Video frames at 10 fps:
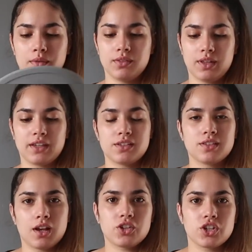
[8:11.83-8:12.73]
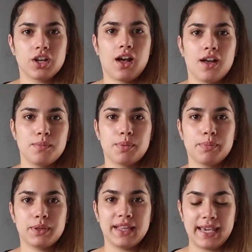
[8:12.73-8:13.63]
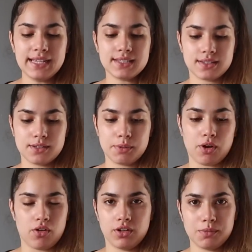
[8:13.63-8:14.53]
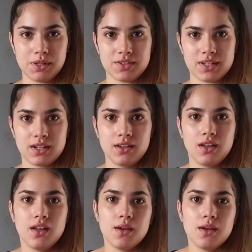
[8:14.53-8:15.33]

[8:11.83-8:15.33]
like suction cup plates to put all her meals in